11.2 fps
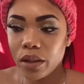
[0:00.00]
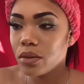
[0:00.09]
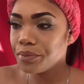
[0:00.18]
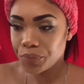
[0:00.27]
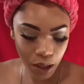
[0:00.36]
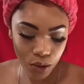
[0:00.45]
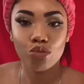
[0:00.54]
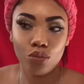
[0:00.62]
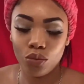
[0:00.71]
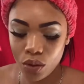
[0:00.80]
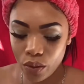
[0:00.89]
Then I'm going to
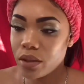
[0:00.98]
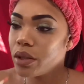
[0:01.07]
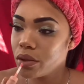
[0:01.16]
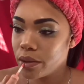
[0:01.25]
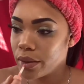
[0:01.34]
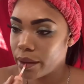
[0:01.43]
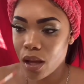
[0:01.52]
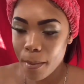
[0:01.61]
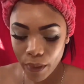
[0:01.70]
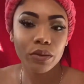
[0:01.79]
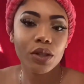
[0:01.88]
go over top with
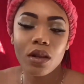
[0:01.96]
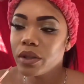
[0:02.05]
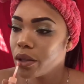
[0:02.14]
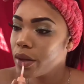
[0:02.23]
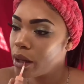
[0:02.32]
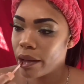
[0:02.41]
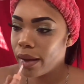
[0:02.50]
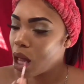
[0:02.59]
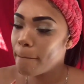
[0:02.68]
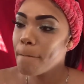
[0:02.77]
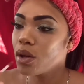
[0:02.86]
my NYX lip gloss
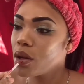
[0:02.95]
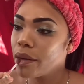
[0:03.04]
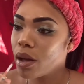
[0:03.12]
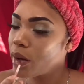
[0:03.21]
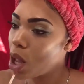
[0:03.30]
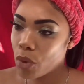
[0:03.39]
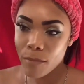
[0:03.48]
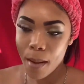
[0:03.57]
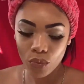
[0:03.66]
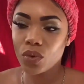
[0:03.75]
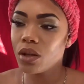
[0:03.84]
in the color Fortune
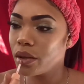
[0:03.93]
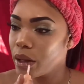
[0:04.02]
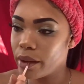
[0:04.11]
Cookie.